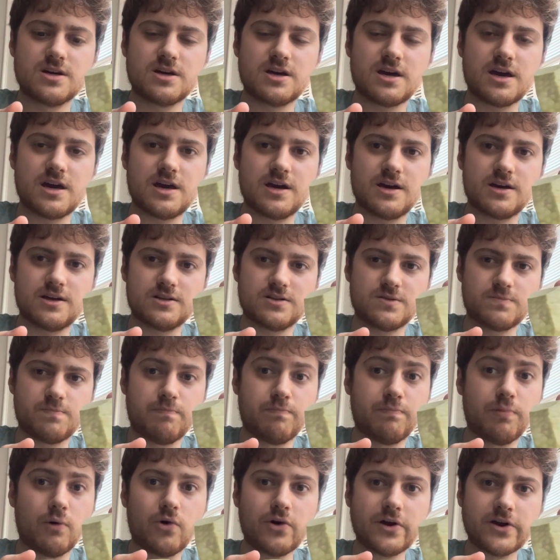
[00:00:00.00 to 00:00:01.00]

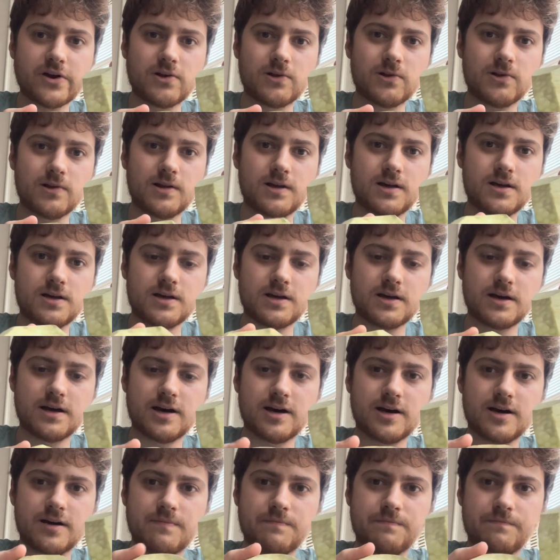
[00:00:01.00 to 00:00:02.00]
and boil.
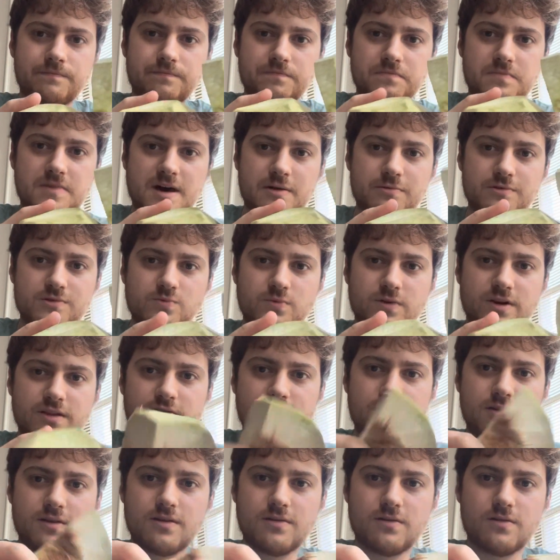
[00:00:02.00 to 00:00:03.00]
That was one
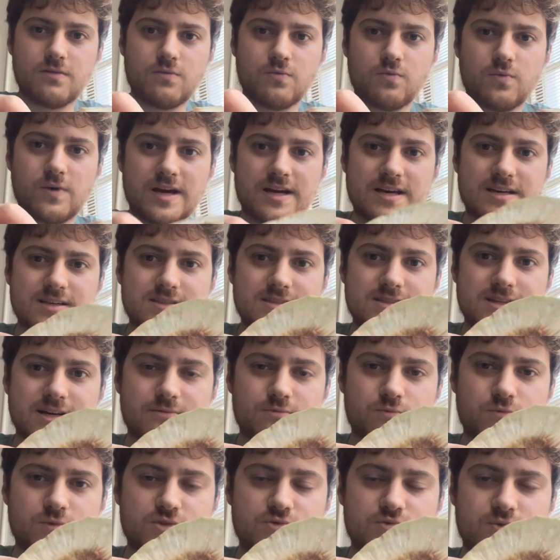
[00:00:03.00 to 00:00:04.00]
of the ways
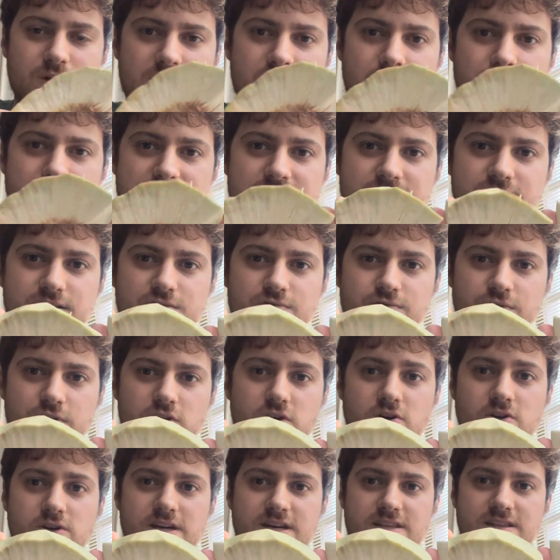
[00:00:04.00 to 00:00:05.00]
that was recommended for
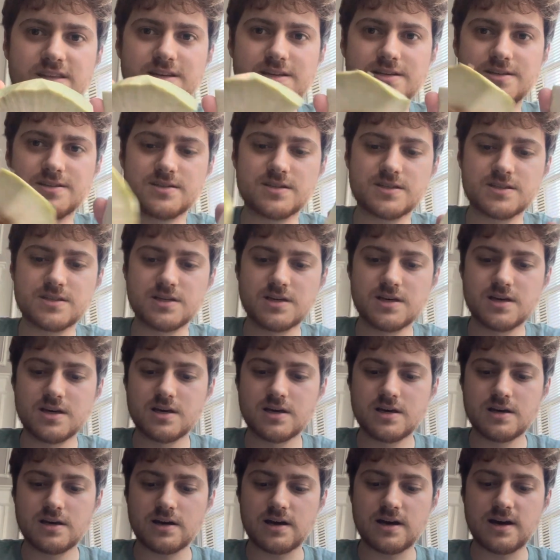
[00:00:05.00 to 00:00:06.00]
cooking these.
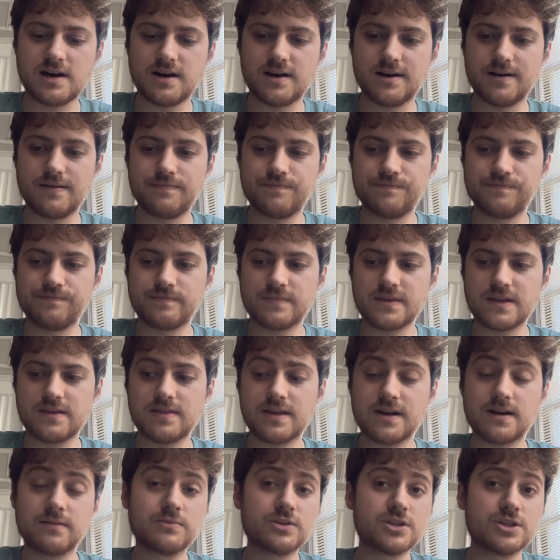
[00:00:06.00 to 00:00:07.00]
And
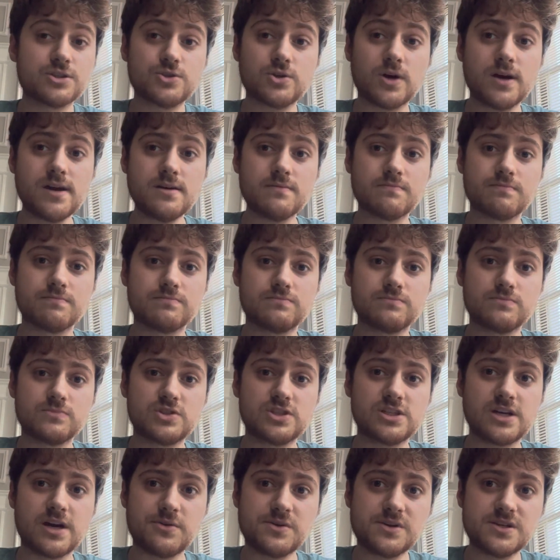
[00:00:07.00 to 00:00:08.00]
then I'm gonna try them and
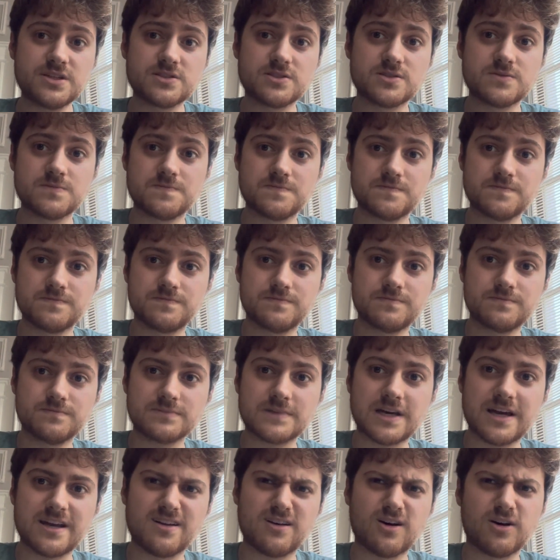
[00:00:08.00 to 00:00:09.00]
see how it is.
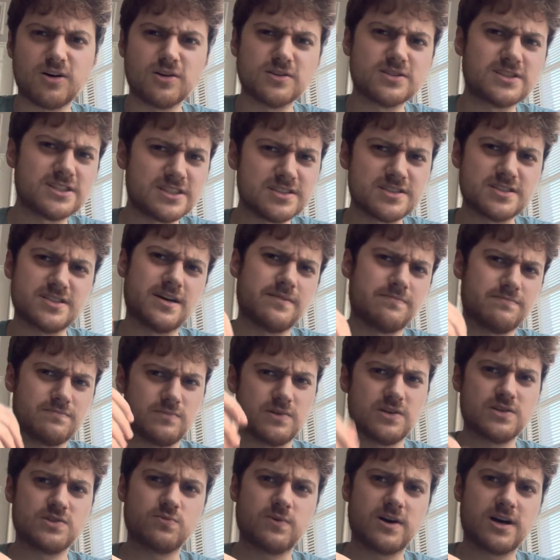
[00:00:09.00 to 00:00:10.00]
And I'll season them
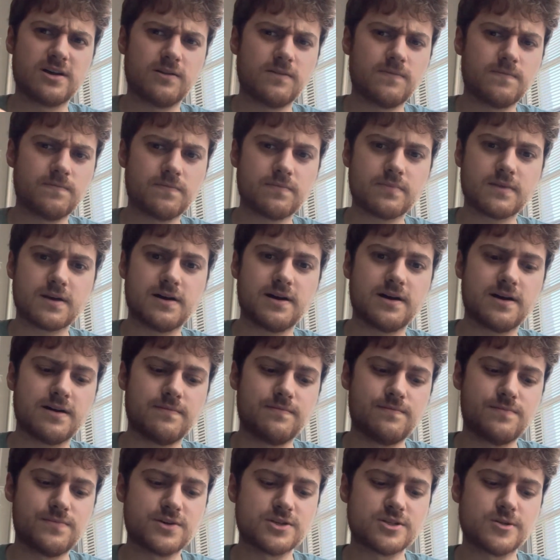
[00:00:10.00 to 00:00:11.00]
as well.
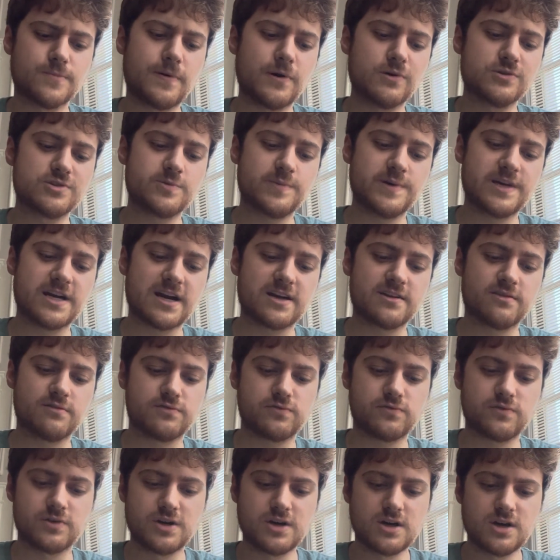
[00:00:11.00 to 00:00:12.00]
They're supposed to be kind
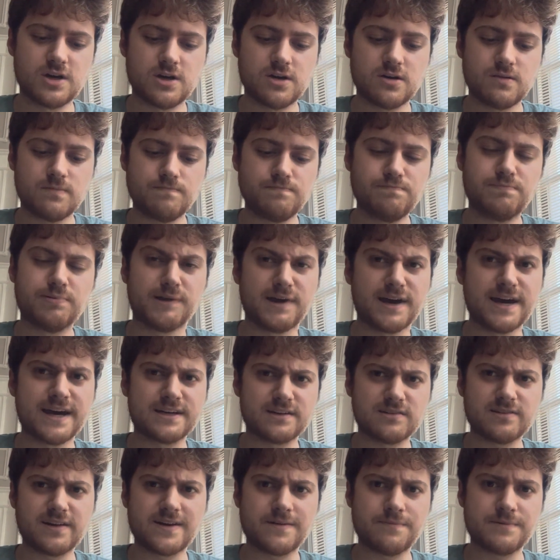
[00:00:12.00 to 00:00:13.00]
of
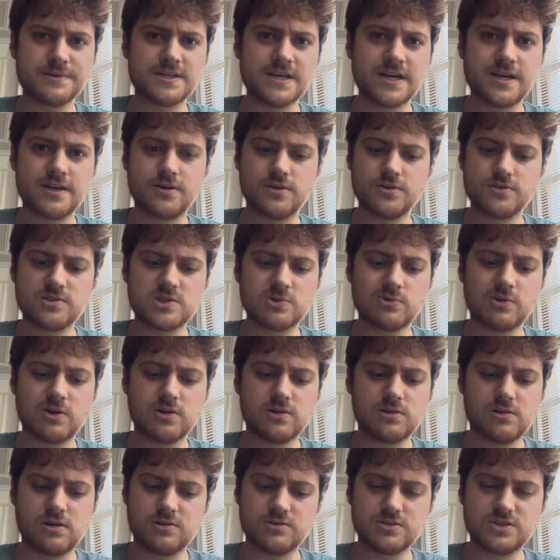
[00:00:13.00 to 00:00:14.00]
bland like a potato, so
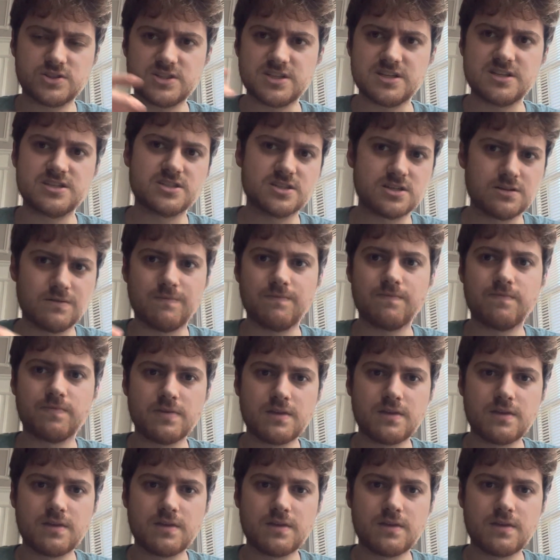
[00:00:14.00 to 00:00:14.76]
I'll season